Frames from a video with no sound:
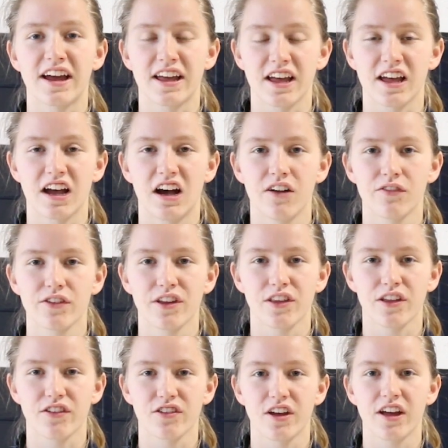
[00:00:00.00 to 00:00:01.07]
I can
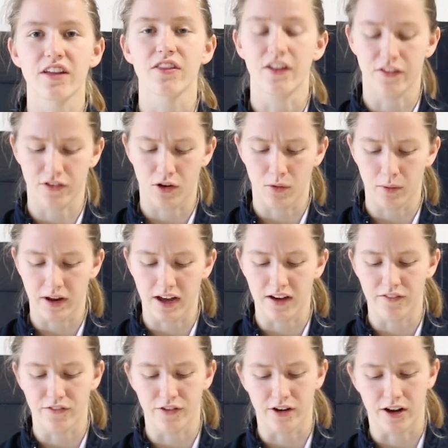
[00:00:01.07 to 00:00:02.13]
confidently say that's all we
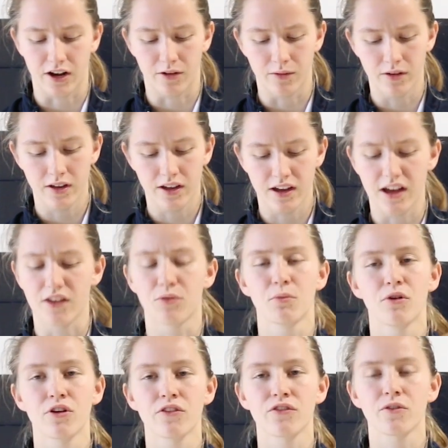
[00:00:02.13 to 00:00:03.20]
have for now. As
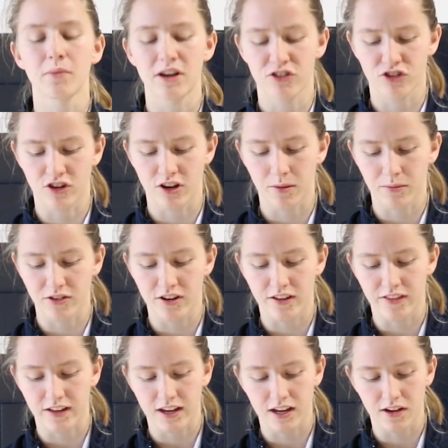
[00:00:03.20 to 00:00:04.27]
more information comes in
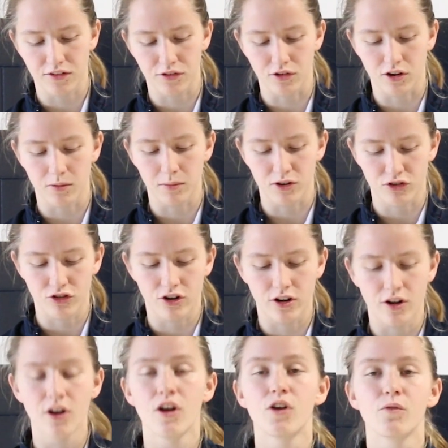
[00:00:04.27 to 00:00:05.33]
on the case, you can be
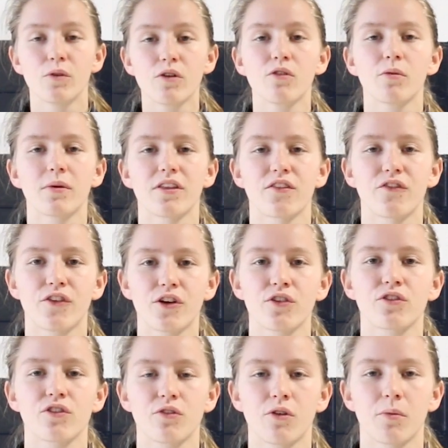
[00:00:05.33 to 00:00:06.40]
sure we will be the
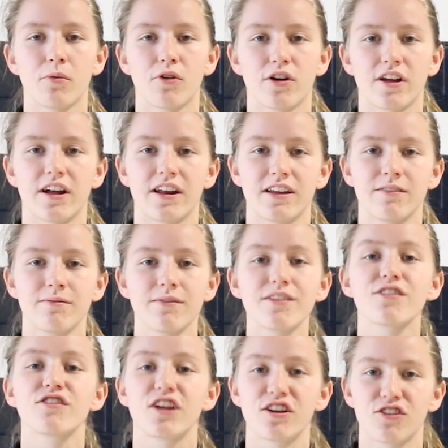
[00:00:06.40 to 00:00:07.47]
first to report on it.
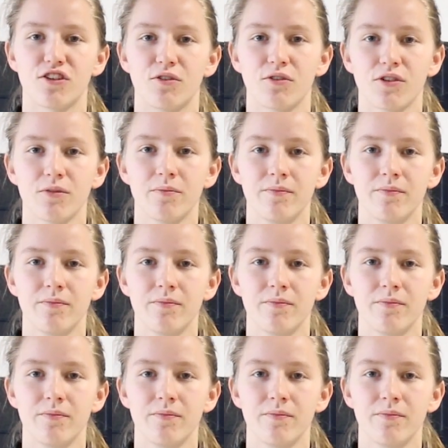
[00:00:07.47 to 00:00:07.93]
Stay tuned.